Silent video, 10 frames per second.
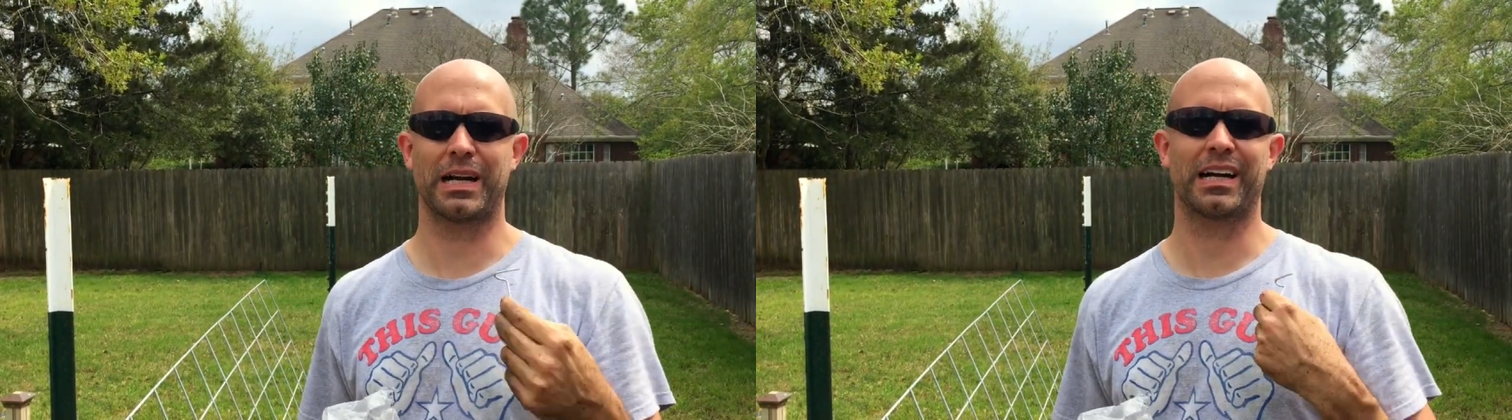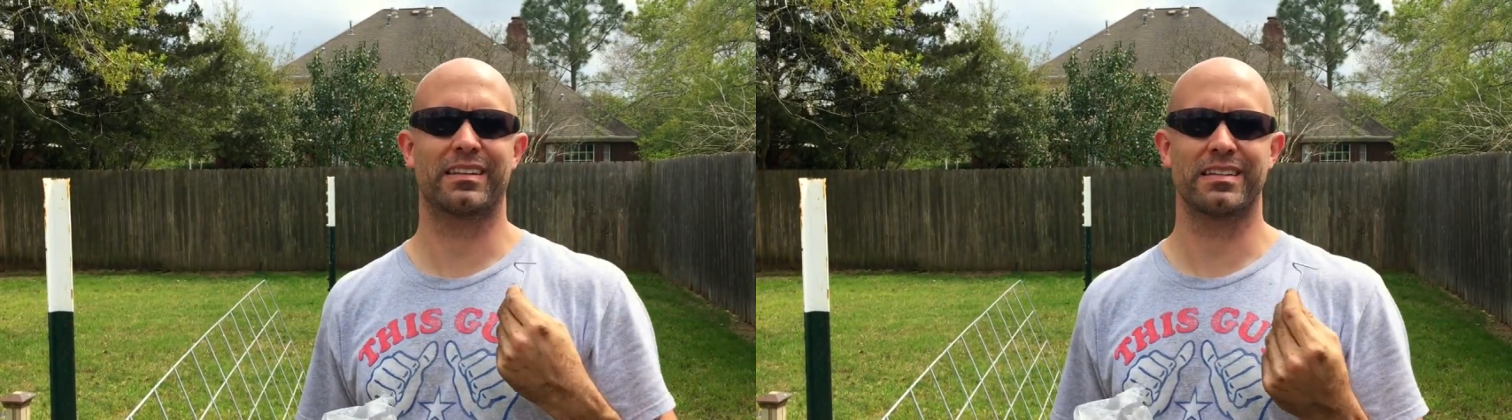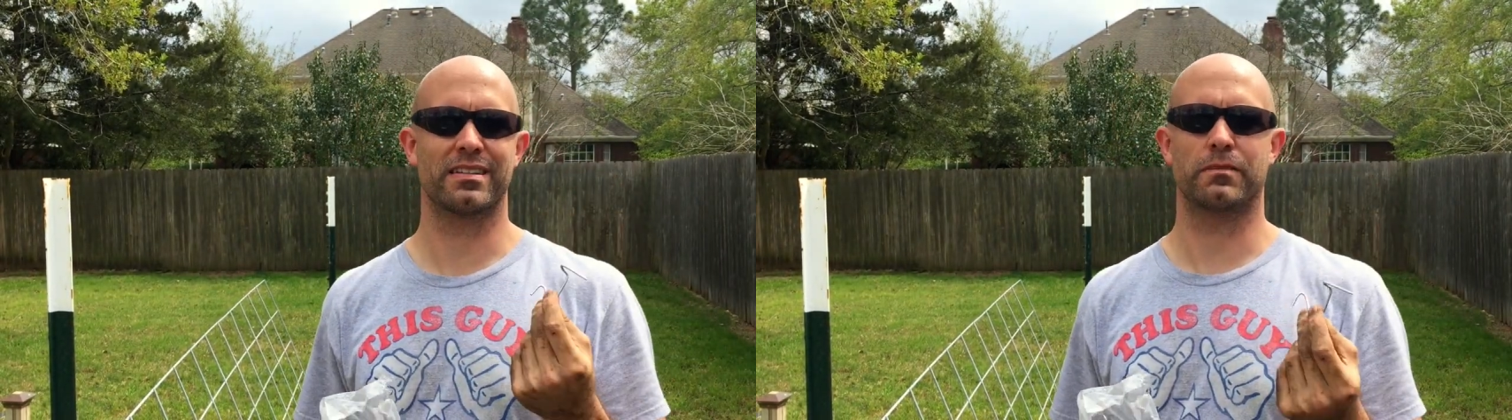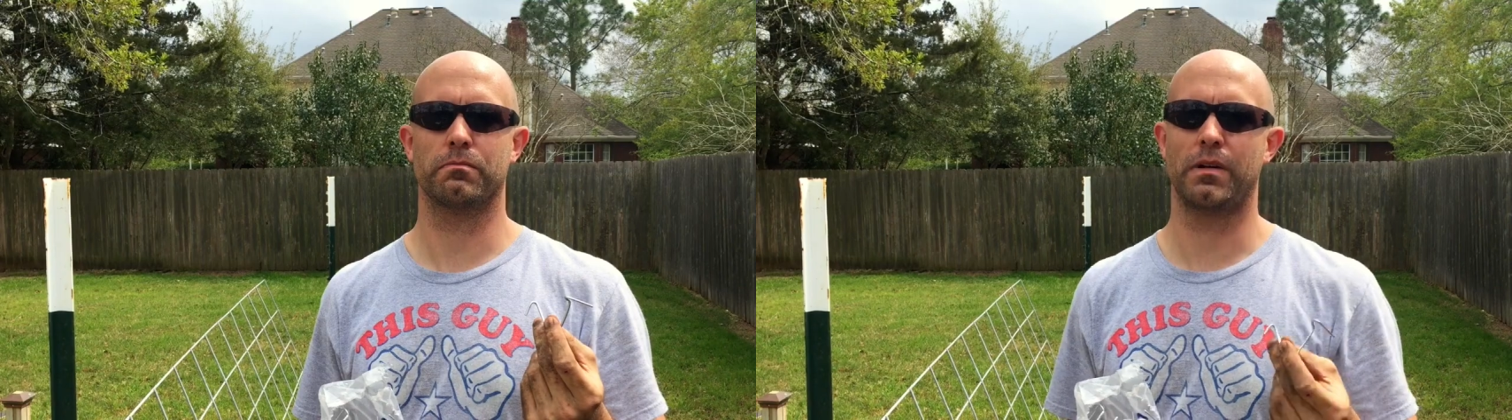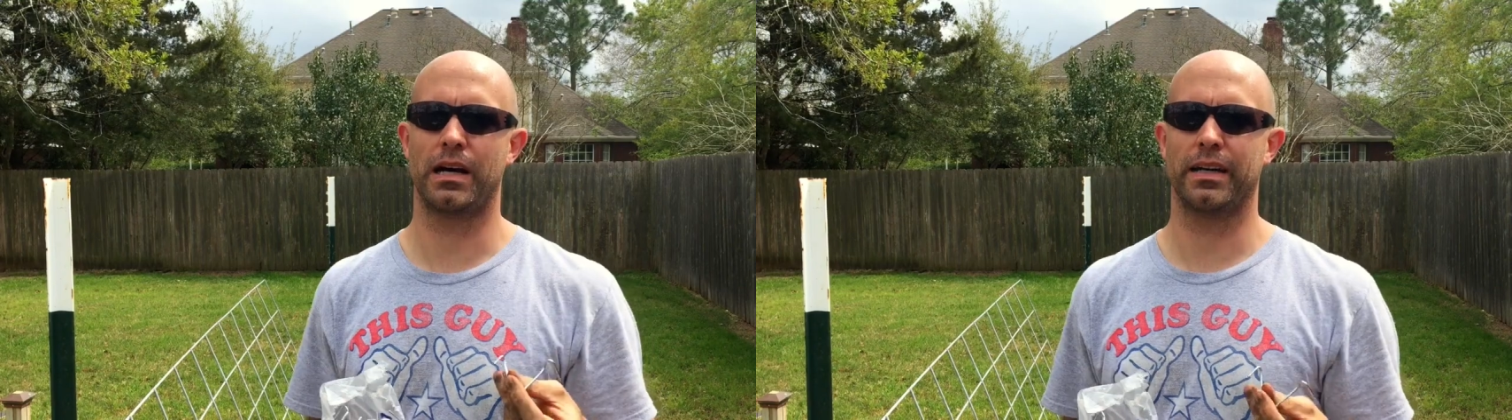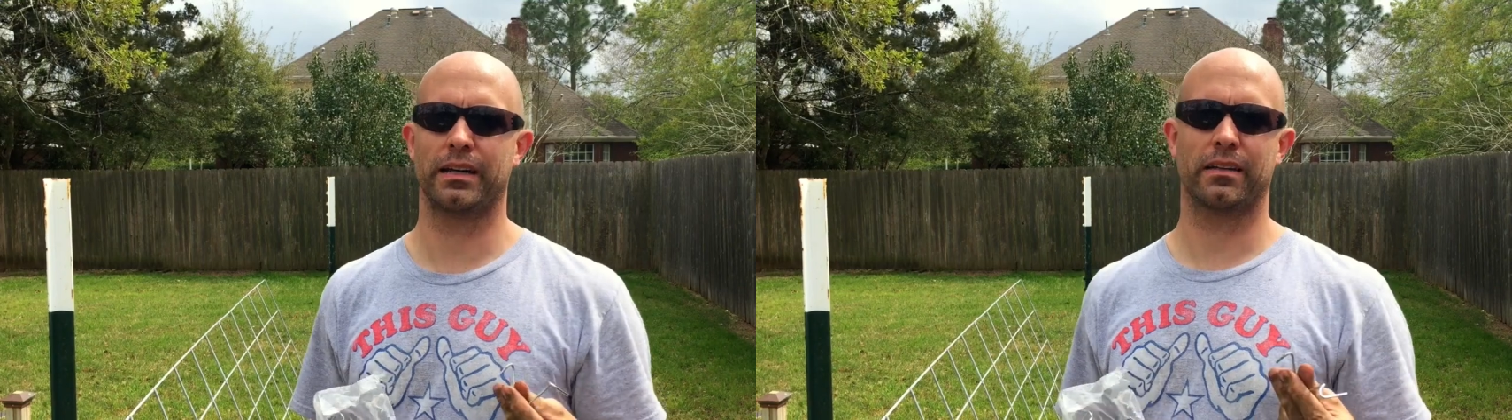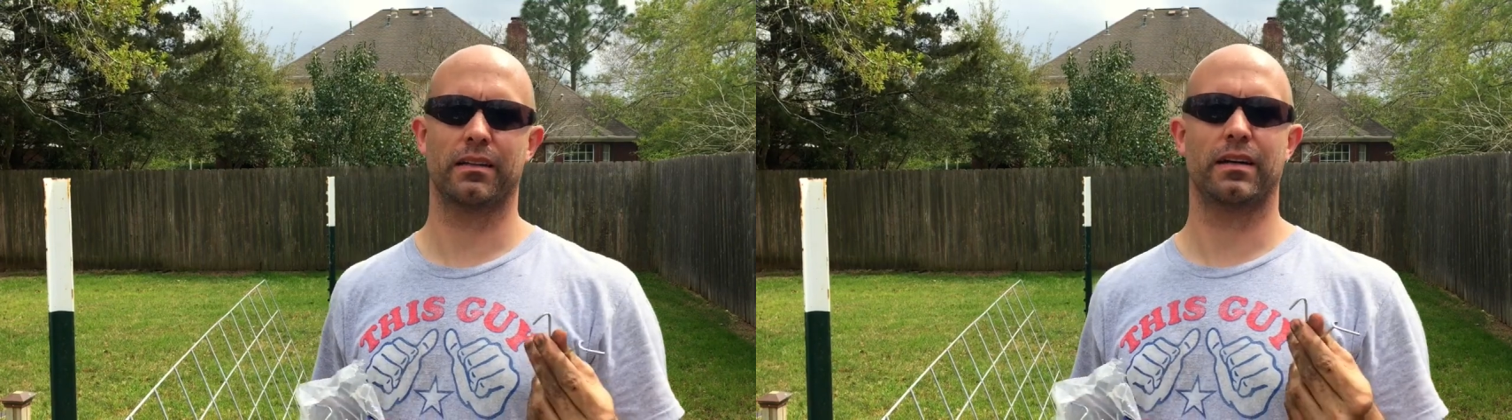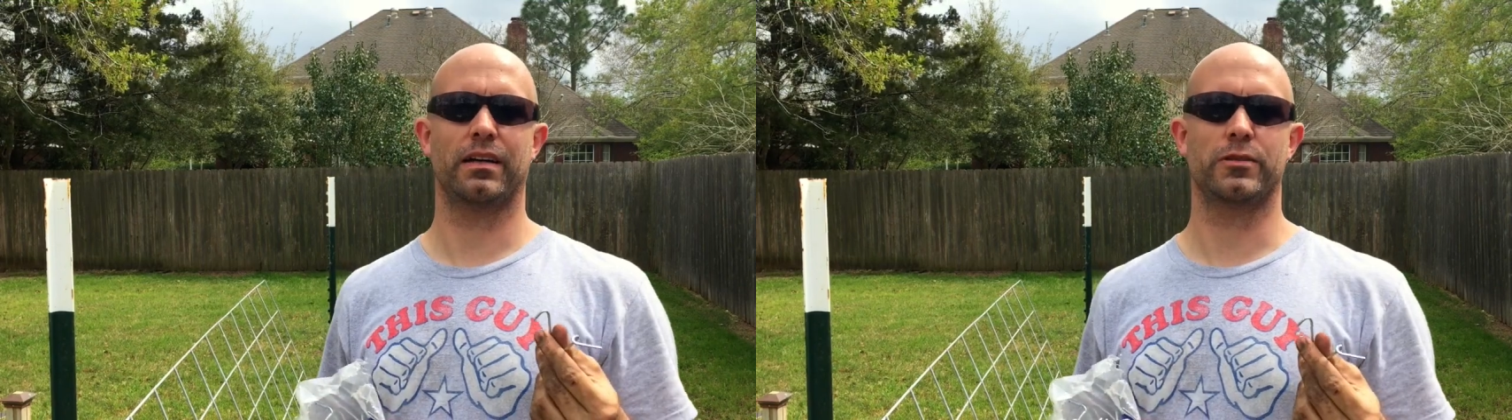I got these at my
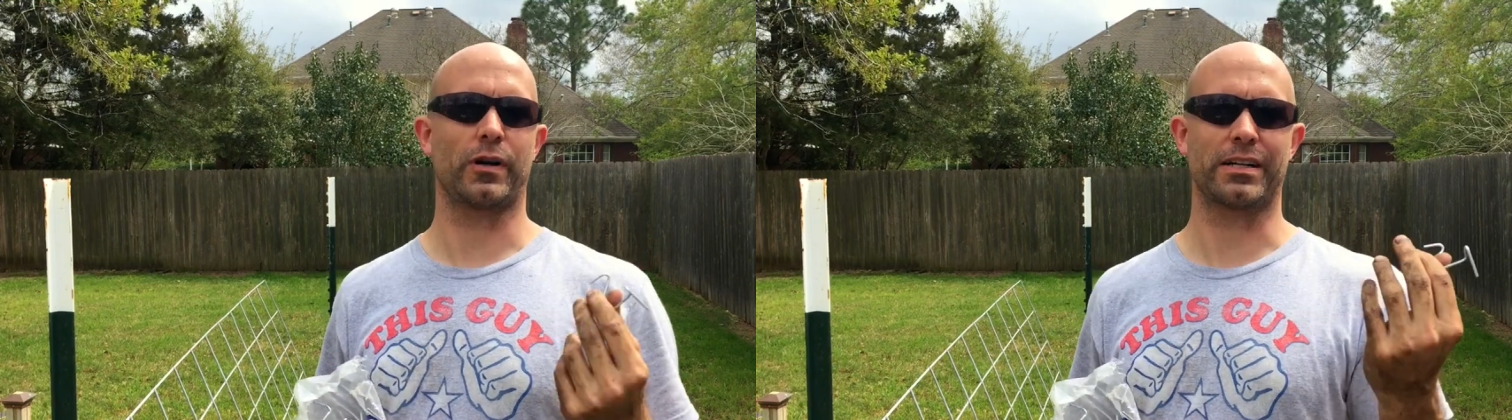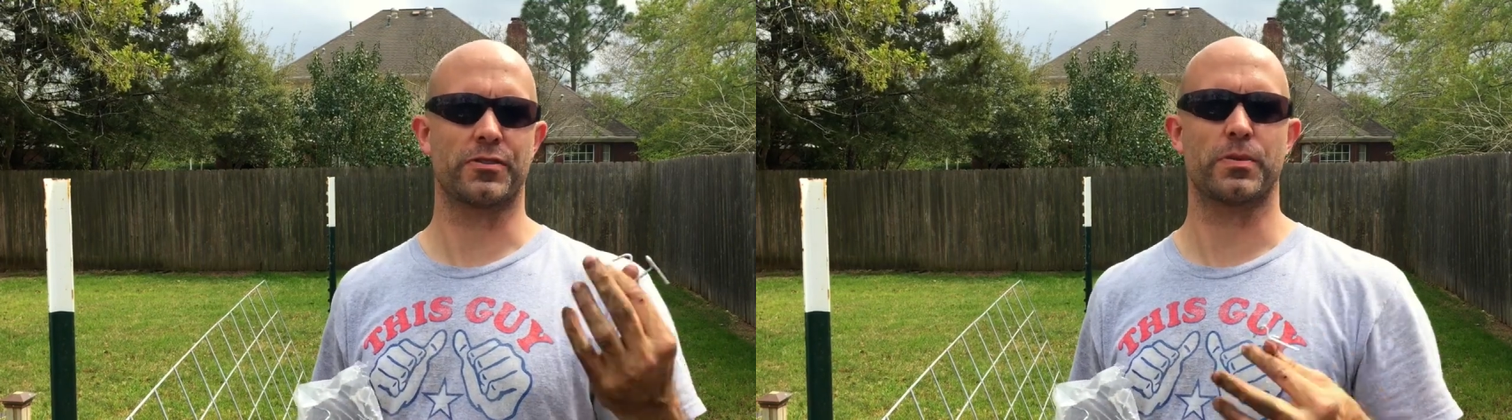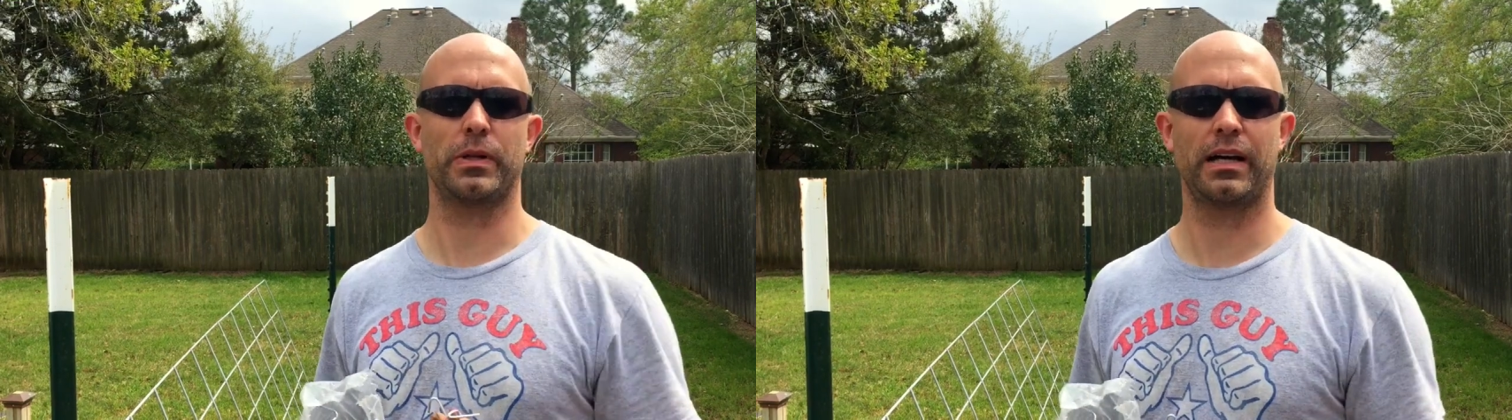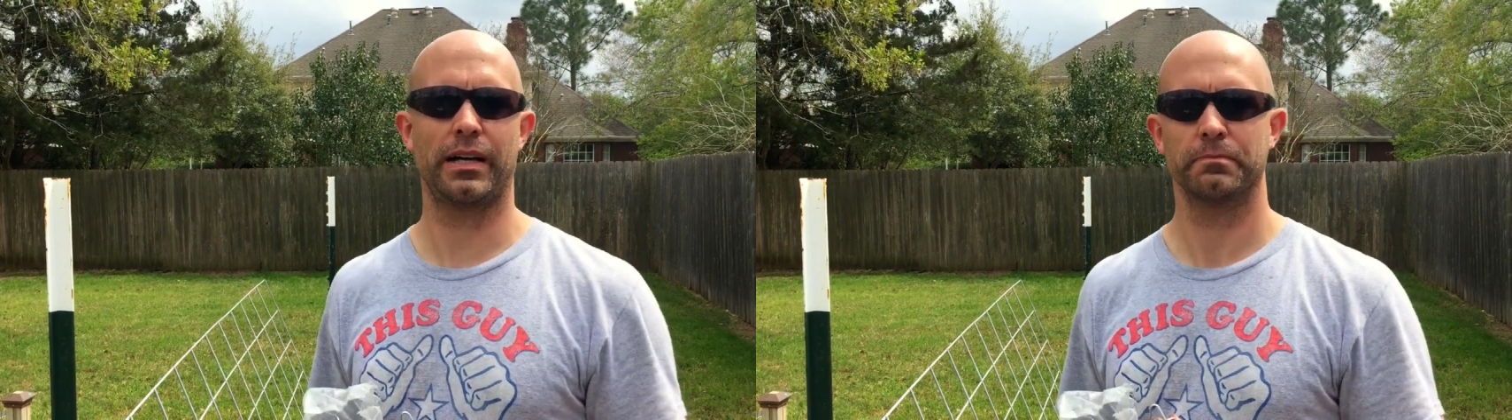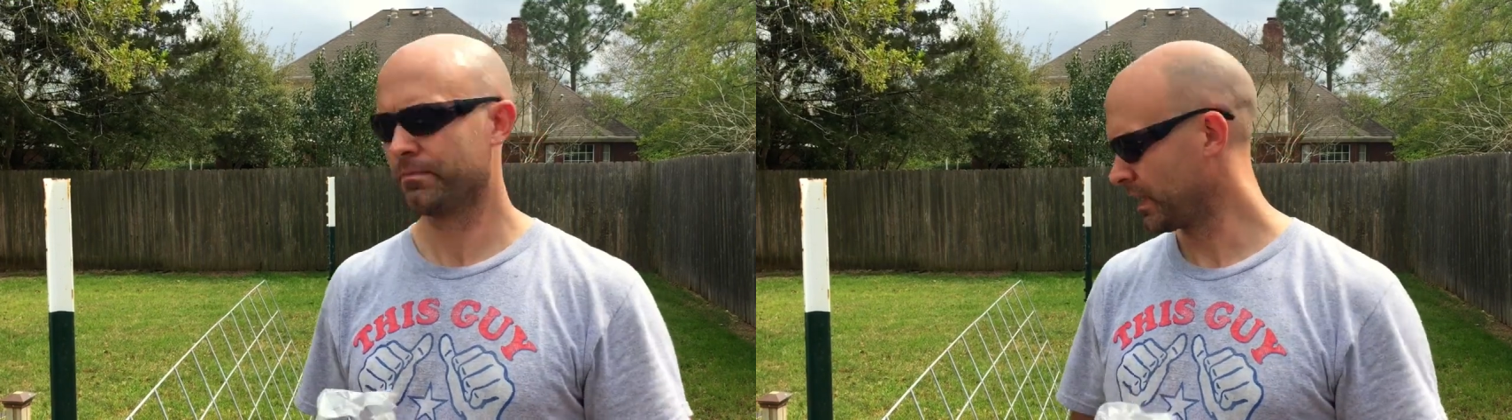uh, tractor supply.